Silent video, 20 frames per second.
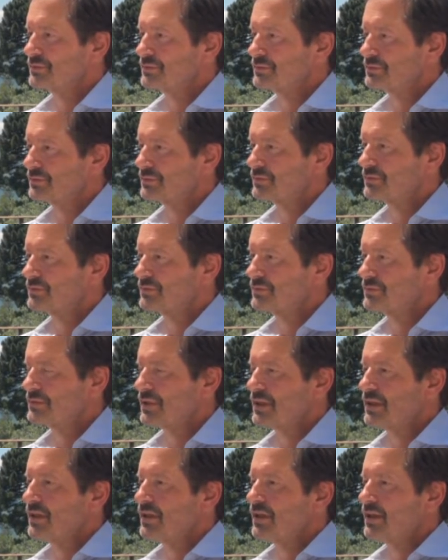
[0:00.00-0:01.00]
is that?
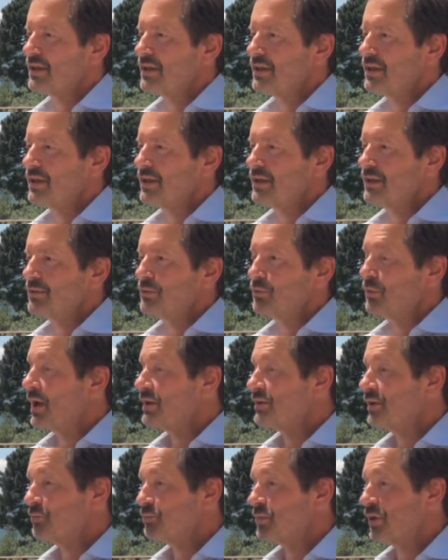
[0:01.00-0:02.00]

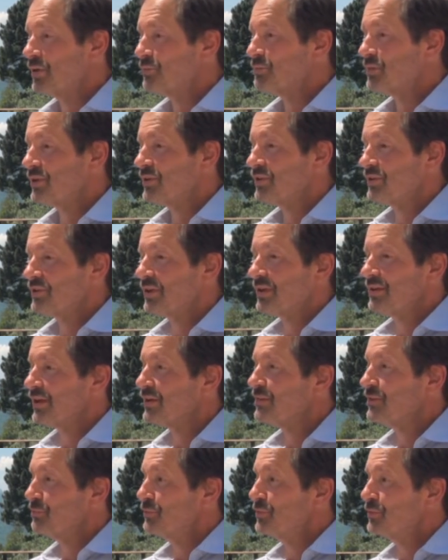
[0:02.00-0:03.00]
Well, I think part because I
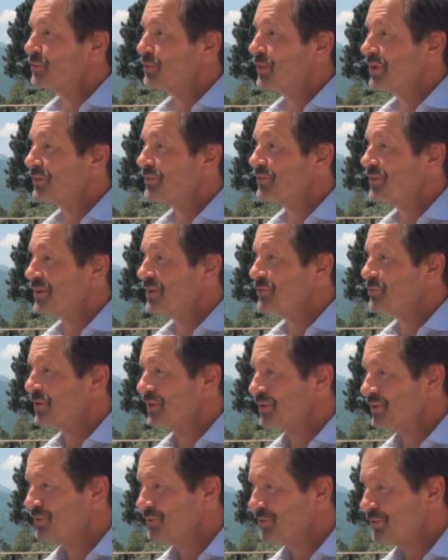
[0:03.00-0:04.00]
let them do whatever they
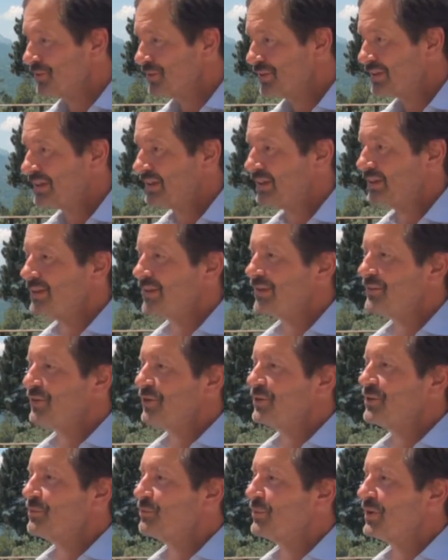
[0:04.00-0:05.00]
want to do, uh -huh. and I
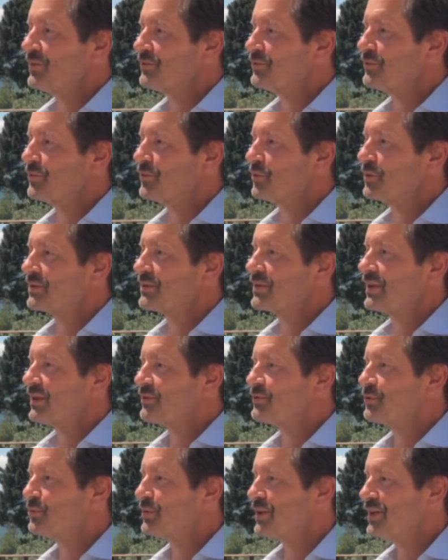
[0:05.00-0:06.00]
take them out for a
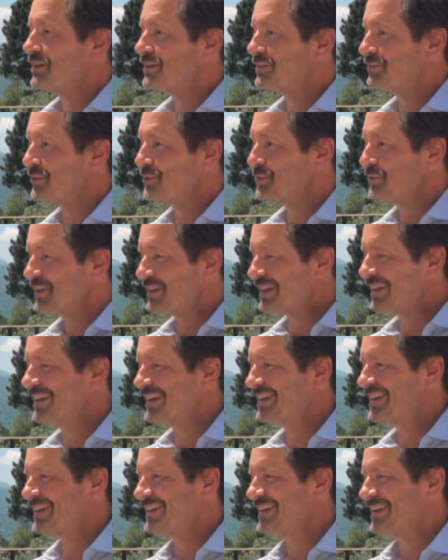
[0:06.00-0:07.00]
glass of wine every
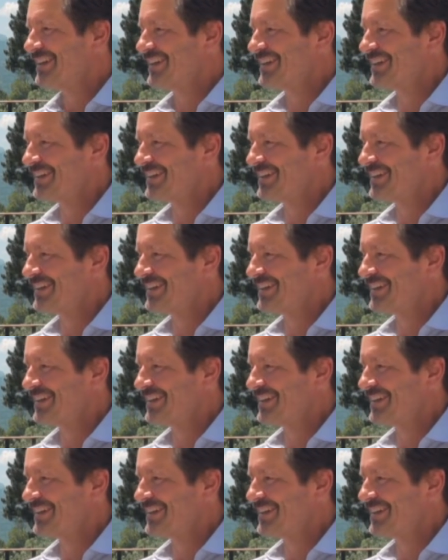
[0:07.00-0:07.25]
week.